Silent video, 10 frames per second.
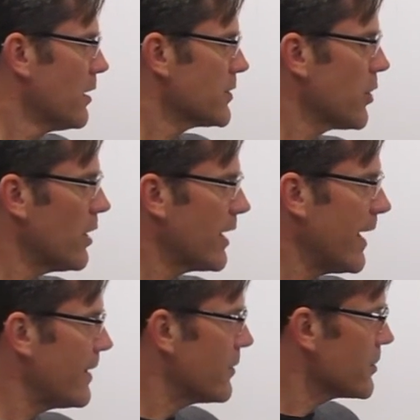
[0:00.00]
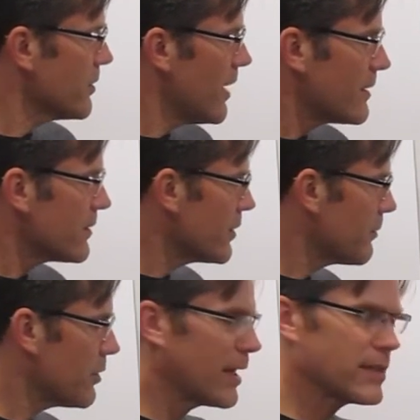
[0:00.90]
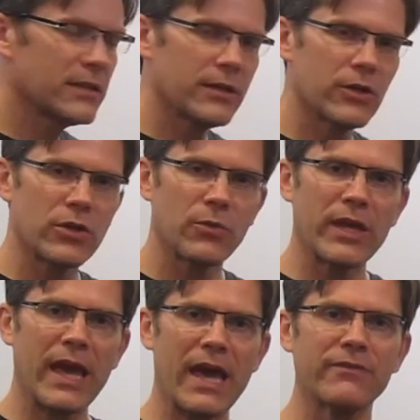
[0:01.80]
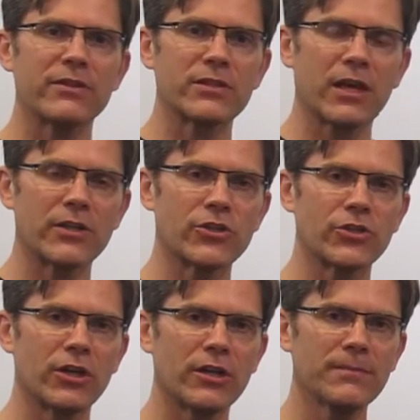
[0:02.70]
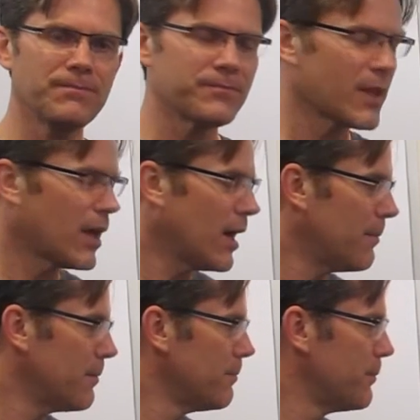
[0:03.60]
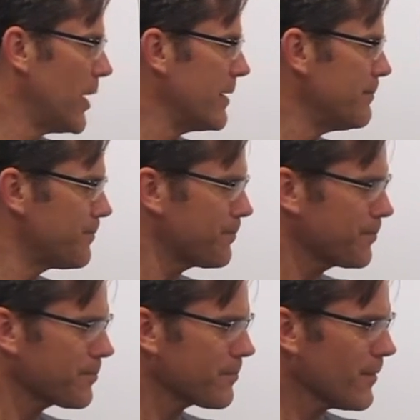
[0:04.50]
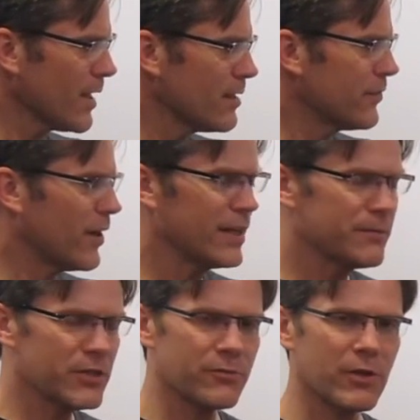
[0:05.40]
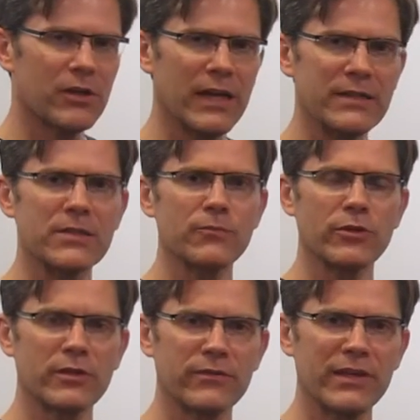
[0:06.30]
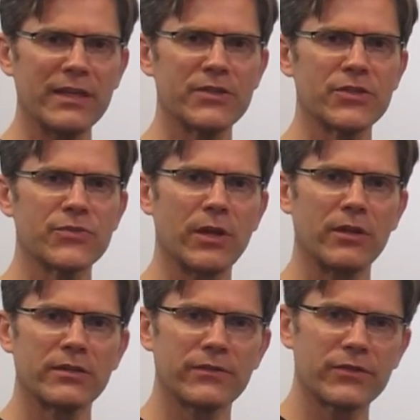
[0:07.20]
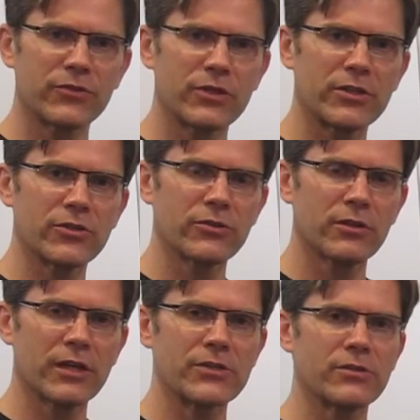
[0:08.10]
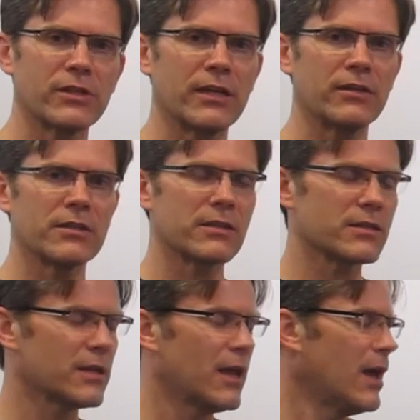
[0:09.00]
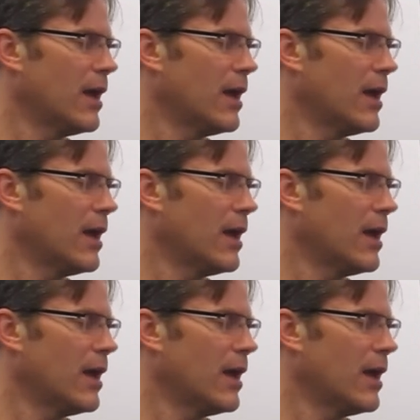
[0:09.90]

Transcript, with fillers: So again, there's lots of complexity here that we haven't touched on, but the finite mixture model has some real advantages relative to traditional cluster analysis.